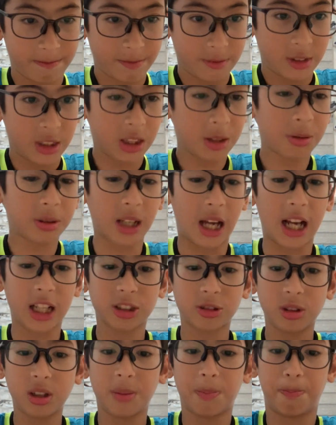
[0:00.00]
This was
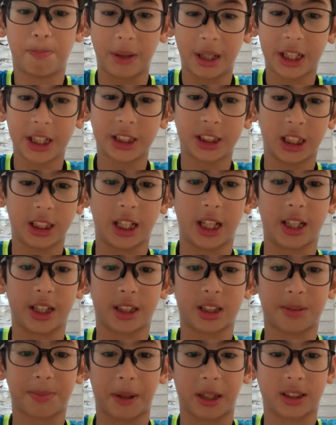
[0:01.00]
actually bigger than I
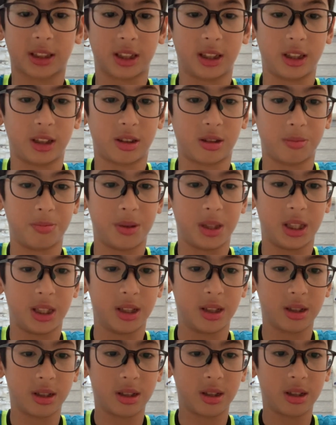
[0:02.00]
expected it to be.
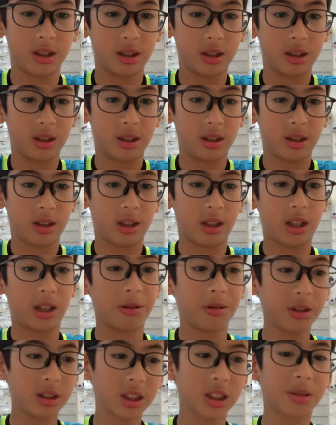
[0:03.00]
I
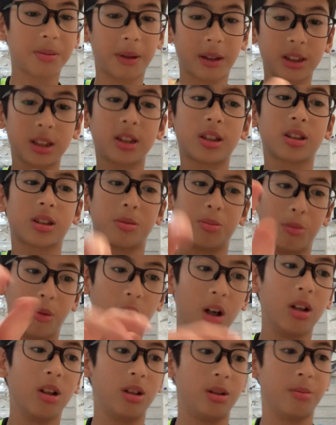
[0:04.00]
was expecting a
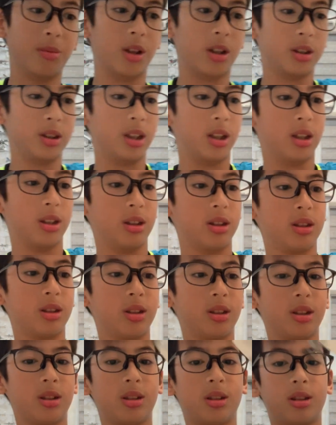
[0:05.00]
smaller model,
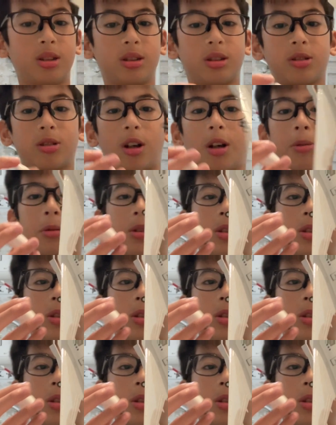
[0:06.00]
so I was